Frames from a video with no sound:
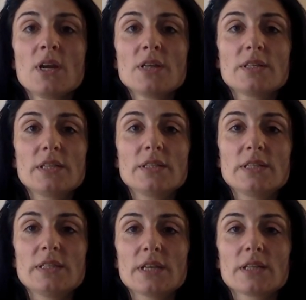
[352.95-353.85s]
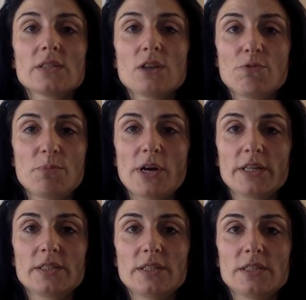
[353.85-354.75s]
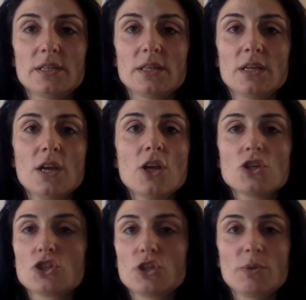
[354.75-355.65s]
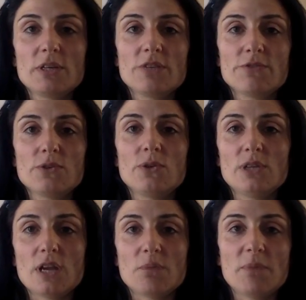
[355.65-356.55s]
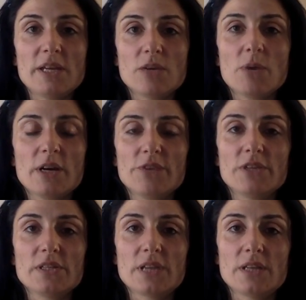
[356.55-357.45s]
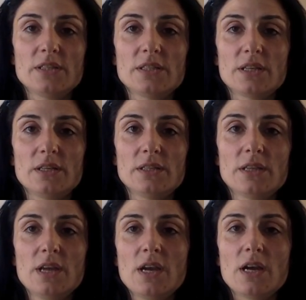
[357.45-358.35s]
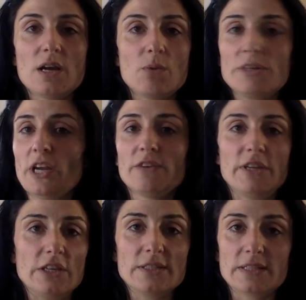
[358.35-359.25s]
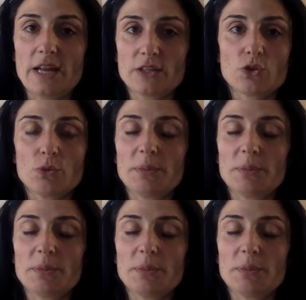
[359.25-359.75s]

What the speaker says: 60 seconds of practicing chewing your food and being aware of your senses when you're having your snacks or a